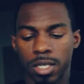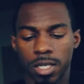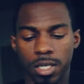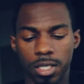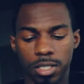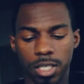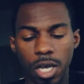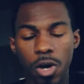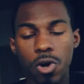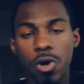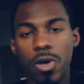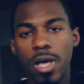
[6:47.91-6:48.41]

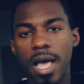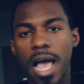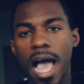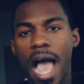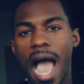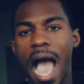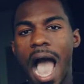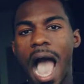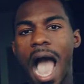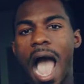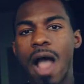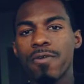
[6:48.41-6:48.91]
So
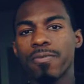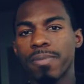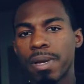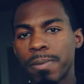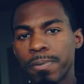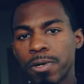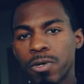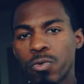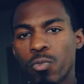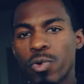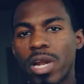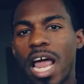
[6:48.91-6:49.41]
I
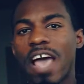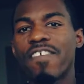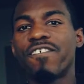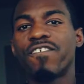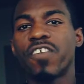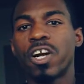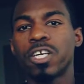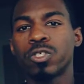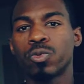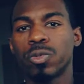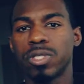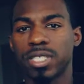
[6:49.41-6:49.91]
remember when I
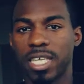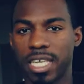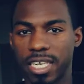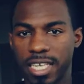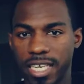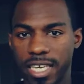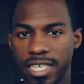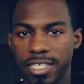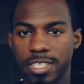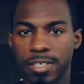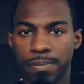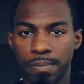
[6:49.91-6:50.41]
first was
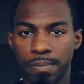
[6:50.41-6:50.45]
getting into